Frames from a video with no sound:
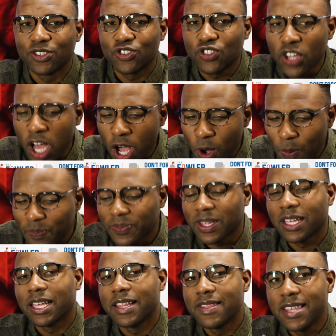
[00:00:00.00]
So,
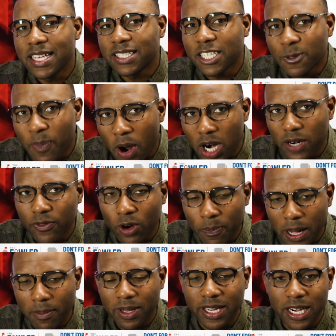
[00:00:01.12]
this is part of the
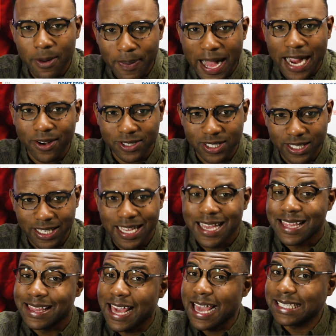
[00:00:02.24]
Republican hypocrisy.
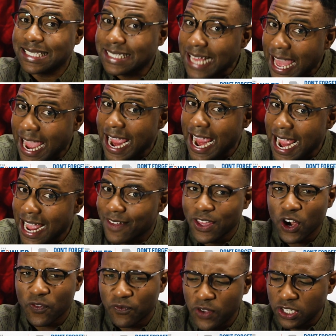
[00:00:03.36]
They say
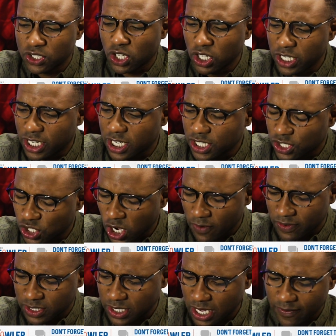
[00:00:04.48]
they're fiscally
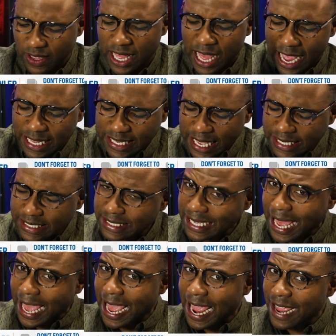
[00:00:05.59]
conservative, and they
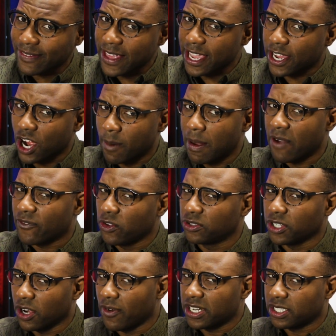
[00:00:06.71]
say they care about future
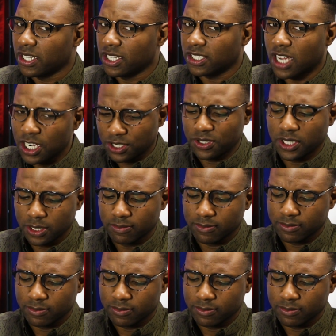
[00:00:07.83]
generations in this country.